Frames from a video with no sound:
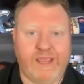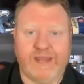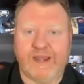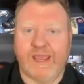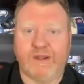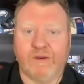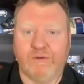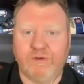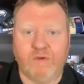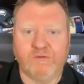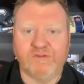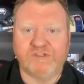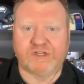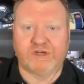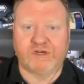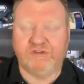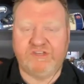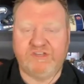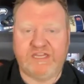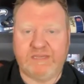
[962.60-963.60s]
and I don't know
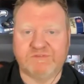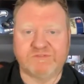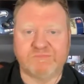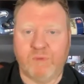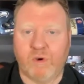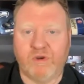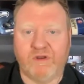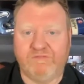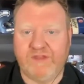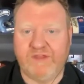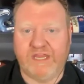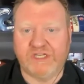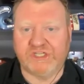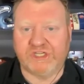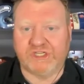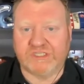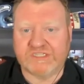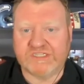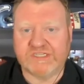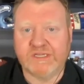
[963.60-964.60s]
certain teams'
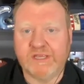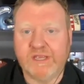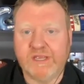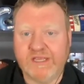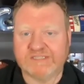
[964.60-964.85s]
motivations.